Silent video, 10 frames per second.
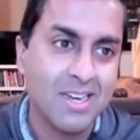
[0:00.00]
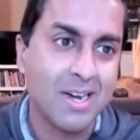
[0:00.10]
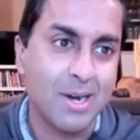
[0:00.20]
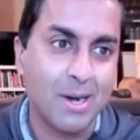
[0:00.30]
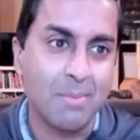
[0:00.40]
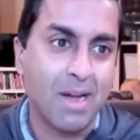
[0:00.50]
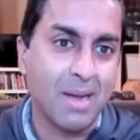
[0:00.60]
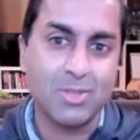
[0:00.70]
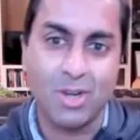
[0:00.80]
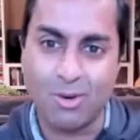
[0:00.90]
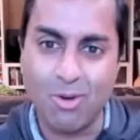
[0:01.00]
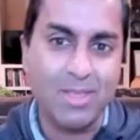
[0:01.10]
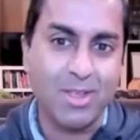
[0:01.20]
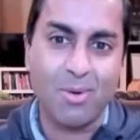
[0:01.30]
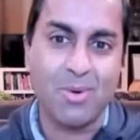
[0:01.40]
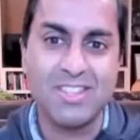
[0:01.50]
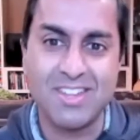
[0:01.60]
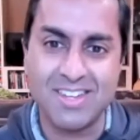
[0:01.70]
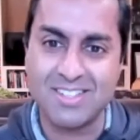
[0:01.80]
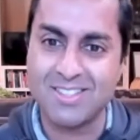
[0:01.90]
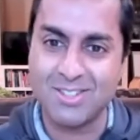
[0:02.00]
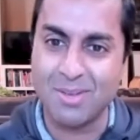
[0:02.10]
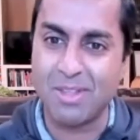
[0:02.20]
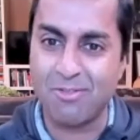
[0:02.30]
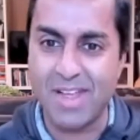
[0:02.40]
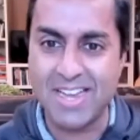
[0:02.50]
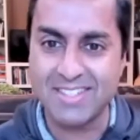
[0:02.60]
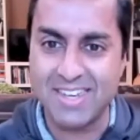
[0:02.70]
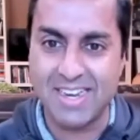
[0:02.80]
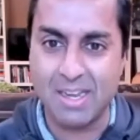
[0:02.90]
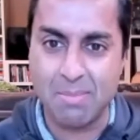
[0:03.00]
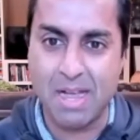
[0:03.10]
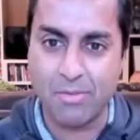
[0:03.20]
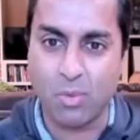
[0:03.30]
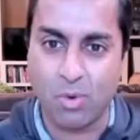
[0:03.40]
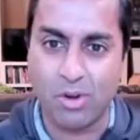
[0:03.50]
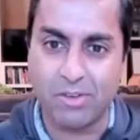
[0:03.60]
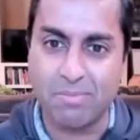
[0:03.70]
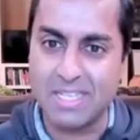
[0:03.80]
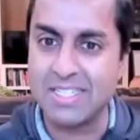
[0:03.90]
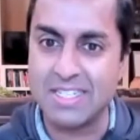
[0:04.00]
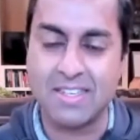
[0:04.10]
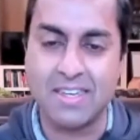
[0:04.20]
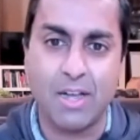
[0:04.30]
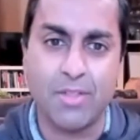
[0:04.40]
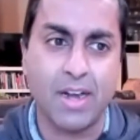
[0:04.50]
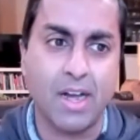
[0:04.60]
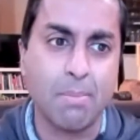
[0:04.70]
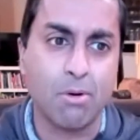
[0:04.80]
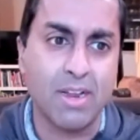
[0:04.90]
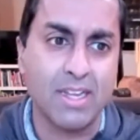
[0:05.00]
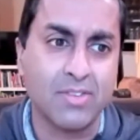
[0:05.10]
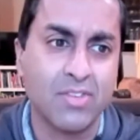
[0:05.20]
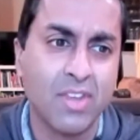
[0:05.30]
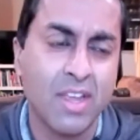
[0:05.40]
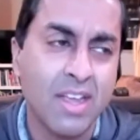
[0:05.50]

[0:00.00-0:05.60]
I'm sort of right there with you. There's something fascinating about the world of business and how that operates.